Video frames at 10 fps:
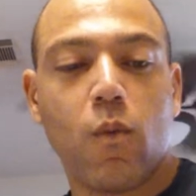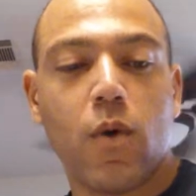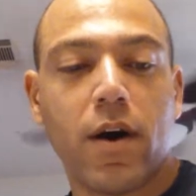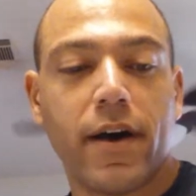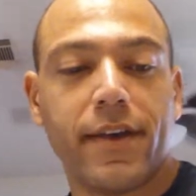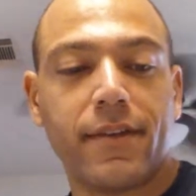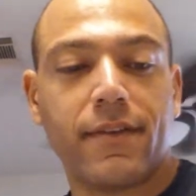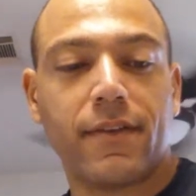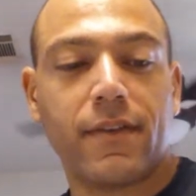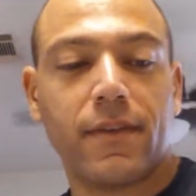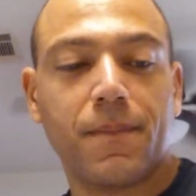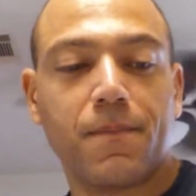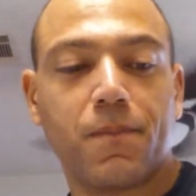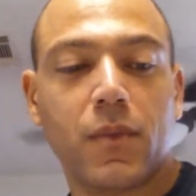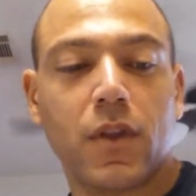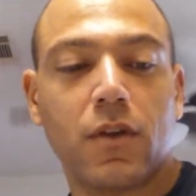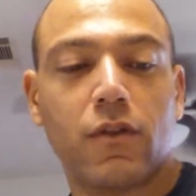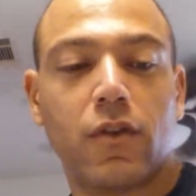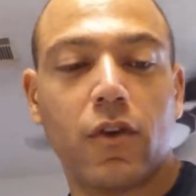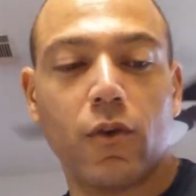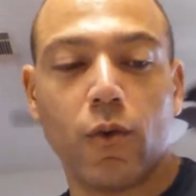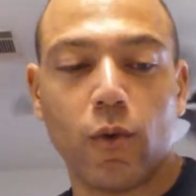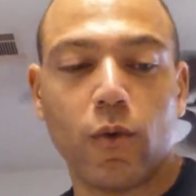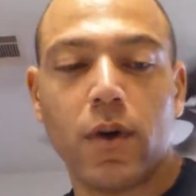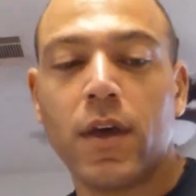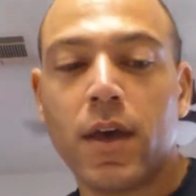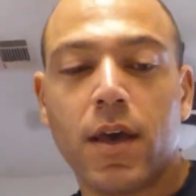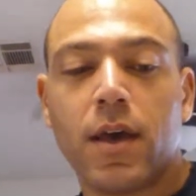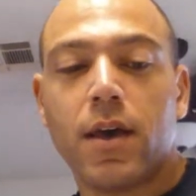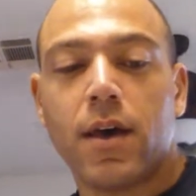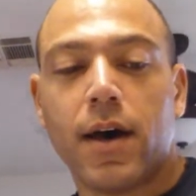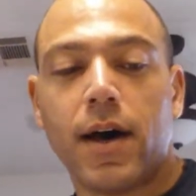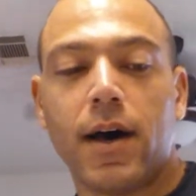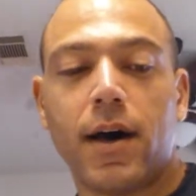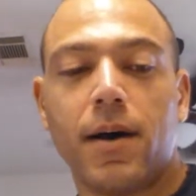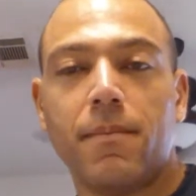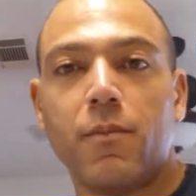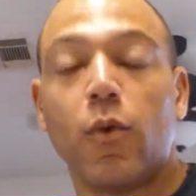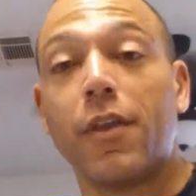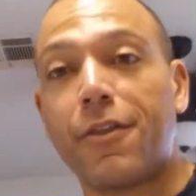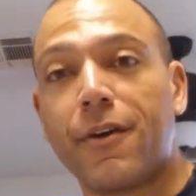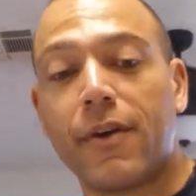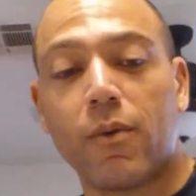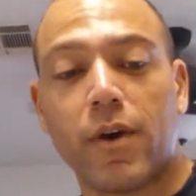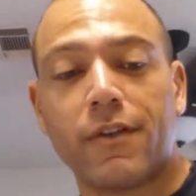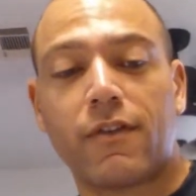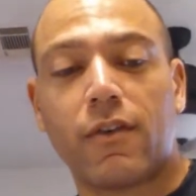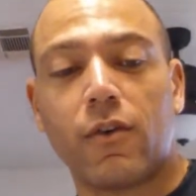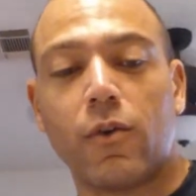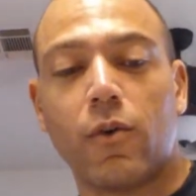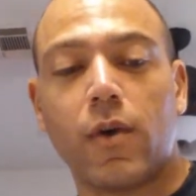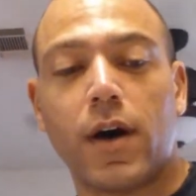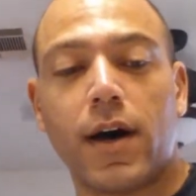was to, well, the theory was to,